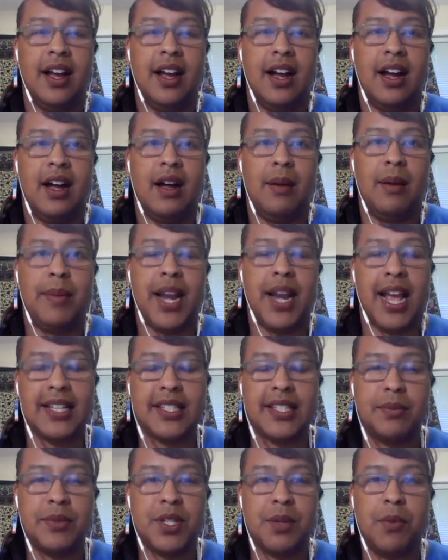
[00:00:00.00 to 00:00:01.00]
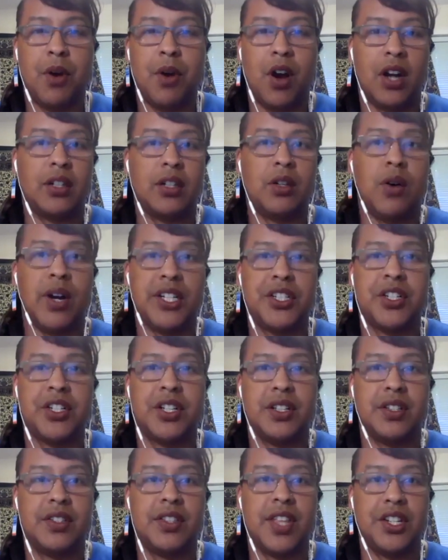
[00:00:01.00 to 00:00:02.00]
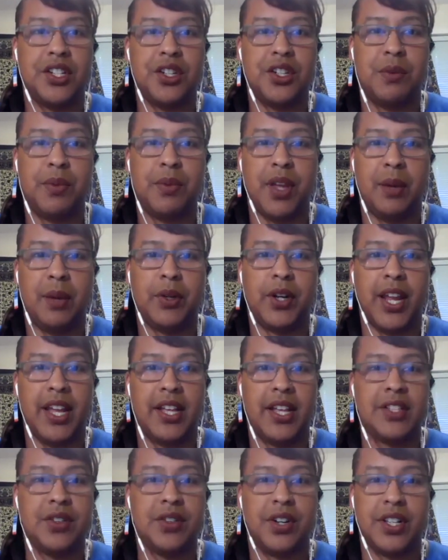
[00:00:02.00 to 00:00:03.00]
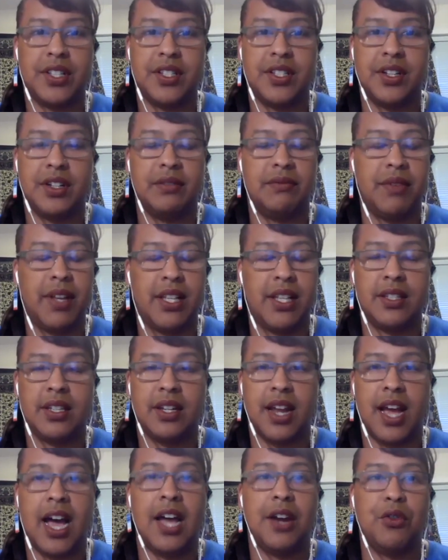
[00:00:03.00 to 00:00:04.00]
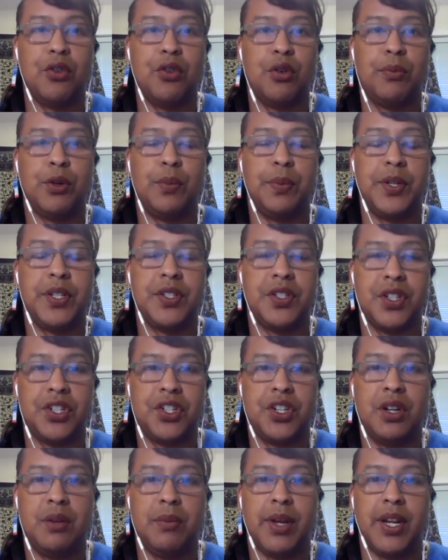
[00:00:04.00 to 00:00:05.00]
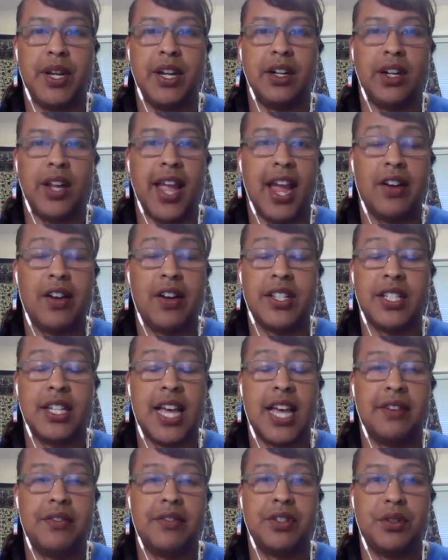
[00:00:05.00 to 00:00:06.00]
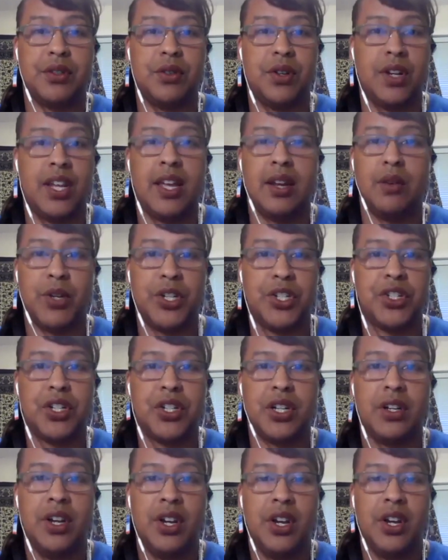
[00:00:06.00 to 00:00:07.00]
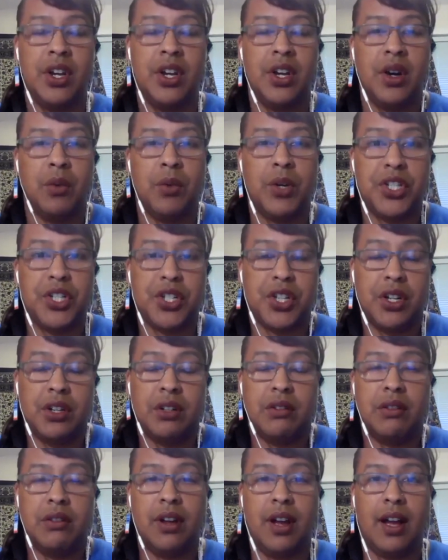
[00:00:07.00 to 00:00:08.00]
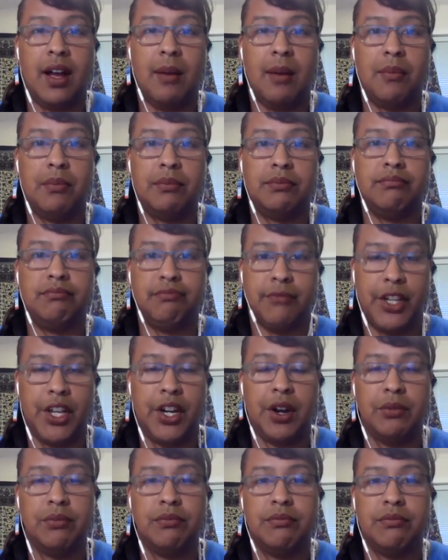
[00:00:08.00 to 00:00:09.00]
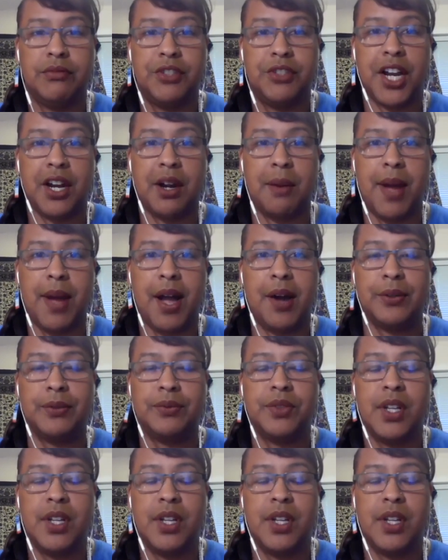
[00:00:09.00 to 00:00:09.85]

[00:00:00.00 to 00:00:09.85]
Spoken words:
and ask them some hard questions. They should be able to answer it. It's an honorable position, but it carries a lot of duty, and we should you know, check them out.